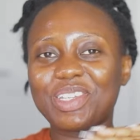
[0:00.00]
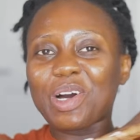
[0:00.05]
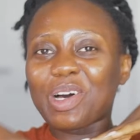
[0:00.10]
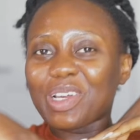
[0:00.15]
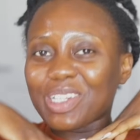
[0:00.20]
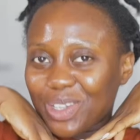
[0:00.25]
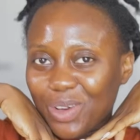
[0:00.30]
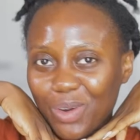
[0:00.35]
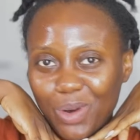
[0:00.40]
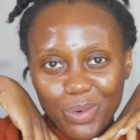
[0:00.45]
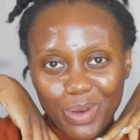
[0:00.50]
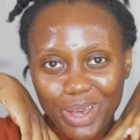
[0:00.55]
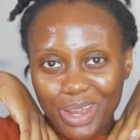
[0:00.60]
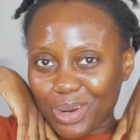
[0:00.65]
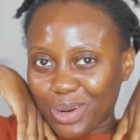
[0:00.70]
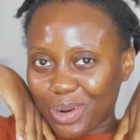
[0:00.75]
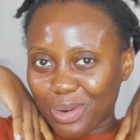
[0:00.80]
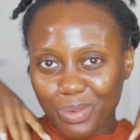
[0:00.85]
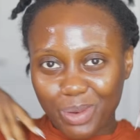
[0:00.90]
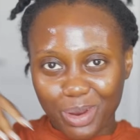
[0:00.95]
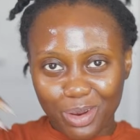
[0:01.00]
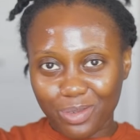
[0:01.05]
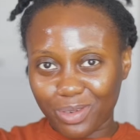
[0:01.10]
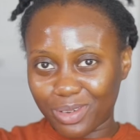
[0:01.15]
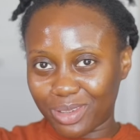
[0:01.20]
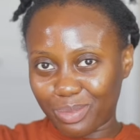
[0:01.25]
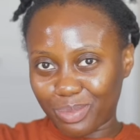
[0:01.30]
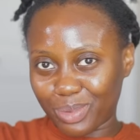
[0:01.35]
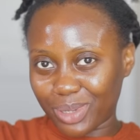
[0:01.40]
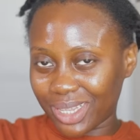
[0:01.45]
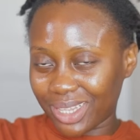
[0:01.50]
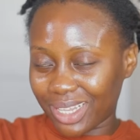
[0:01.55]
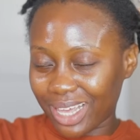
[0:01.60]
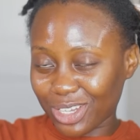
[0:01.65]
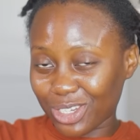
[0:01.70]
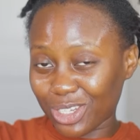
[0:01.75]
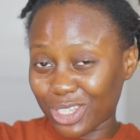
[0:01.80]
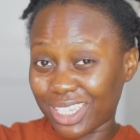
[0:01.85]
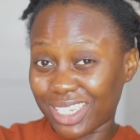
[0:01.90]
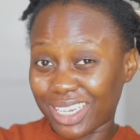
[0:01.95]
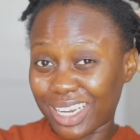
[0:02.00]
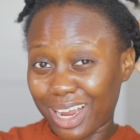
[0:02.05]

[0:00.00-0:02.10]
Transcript: Y'all so ended up wearing for the birthday. I just did